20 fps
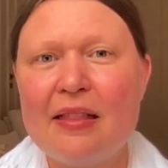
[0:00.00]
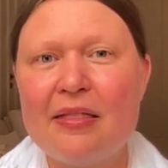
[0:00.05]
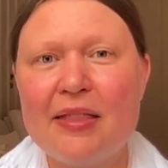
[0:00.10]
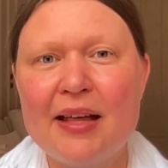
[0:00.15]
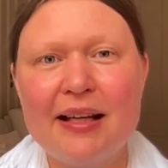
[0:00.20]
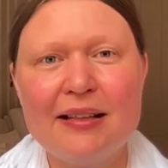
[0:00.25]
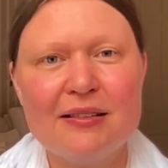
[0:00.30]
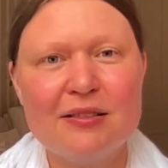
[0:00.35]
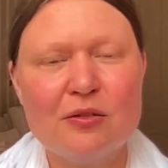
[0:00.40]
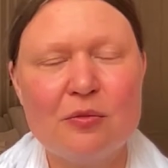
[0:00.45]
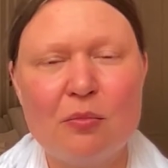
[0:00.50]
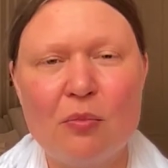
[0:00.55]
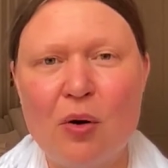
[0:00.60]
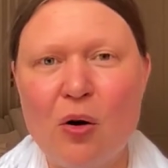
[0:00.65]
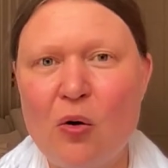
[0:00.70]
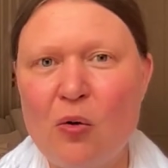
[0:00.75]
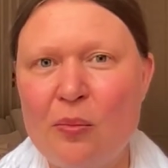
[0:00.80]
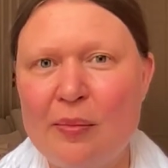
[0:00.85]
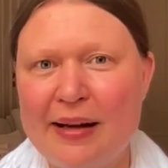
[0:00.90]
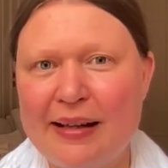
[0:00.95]
That
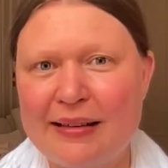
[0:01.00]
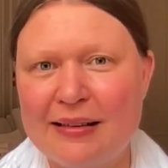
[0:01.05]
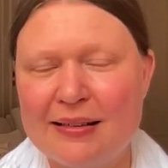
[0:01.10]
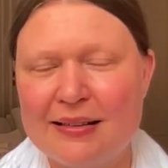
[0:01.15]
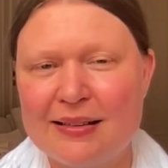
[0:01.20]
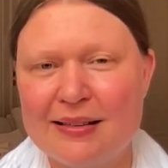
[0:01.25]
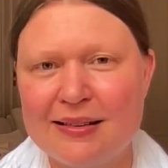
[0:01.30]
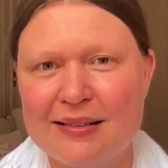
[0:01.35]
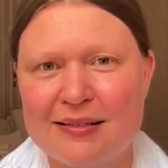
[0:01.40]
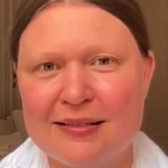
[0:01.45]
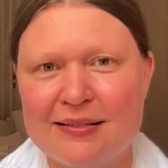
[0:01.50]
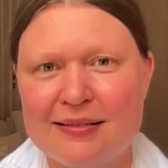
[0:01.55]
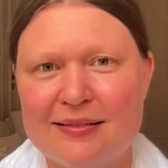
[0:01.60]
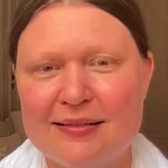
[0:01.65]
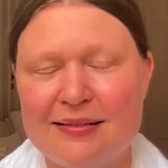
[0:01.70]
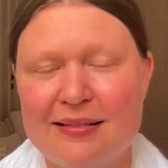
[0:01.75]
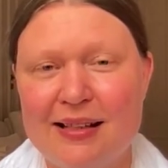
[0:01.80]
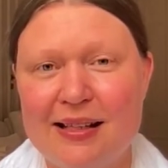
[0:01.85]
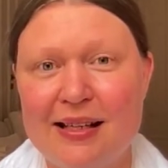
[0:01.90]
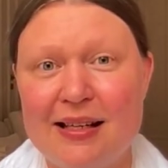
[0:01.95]
moment
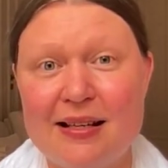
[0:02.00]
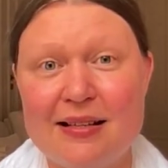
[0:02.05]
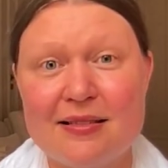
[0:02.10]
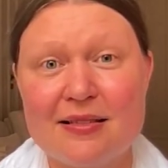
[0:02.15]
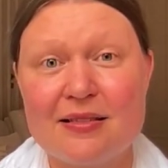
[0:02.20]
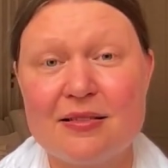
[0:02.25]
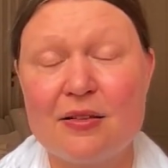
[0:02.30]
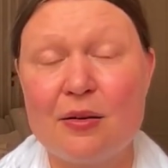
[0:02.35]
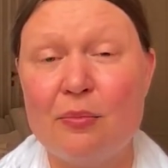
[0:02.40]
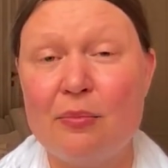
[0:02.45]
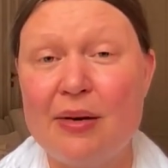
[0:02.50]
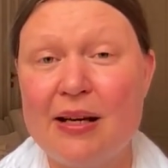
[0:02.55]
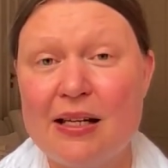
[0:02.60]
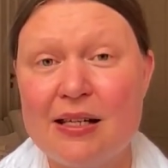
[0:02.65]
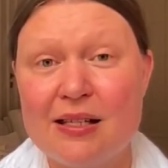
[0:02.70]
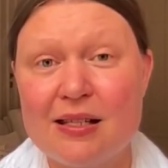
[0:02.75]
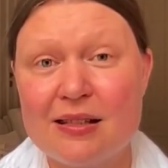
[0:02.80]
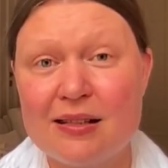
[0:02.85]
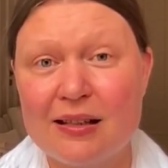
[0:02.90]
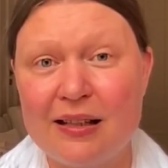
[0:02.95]
is the
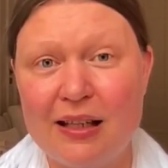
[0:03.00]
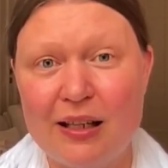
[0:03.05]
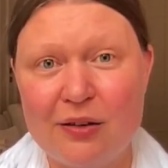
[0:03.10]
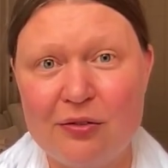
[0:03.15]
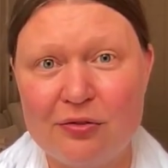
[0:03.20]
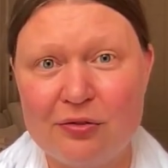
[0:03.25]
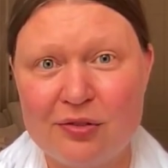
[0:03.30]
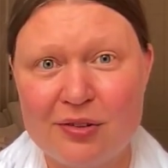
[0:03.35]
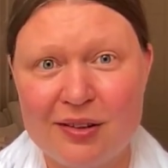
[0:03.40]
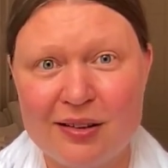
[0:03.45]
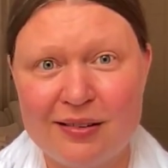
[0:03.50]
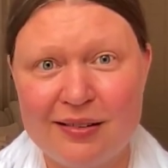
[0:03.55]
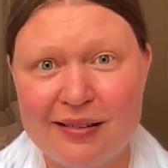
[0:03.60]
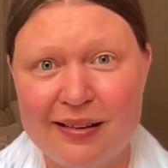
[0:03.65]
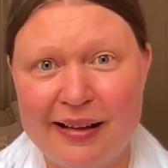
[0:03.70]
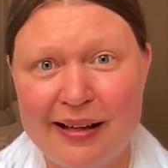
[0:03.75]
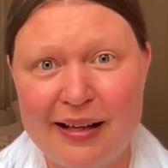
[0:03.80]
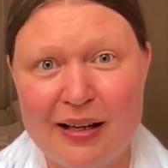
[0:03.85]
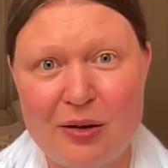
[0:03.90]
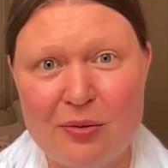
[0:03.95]
best gift
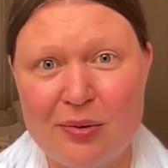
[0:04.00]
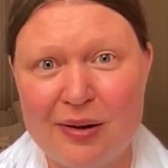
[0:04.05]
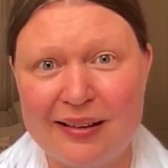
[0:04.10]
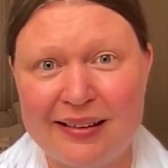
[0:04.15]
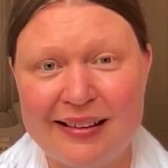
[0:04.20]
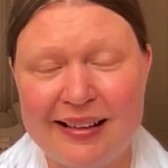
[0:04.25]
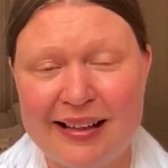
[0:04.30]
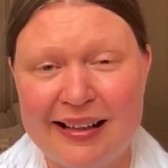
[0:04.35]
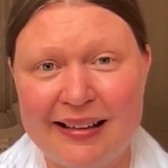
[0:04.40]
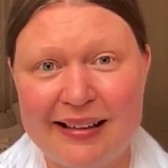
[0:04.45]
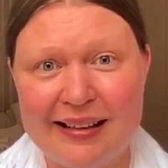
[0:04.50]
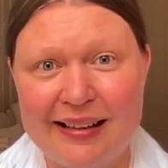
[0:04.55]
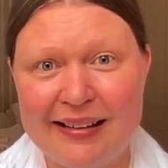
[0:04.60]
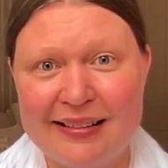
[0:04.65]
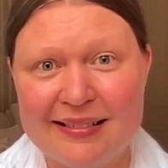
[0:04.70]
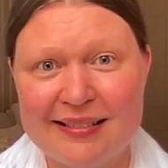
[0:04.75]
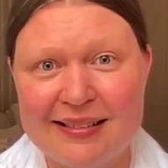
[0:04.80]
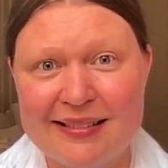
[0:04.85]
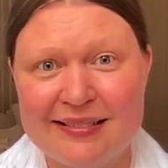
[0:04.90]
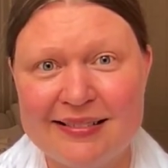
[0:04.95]
anyone can
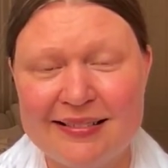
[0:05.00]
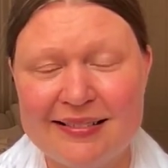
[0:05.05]
get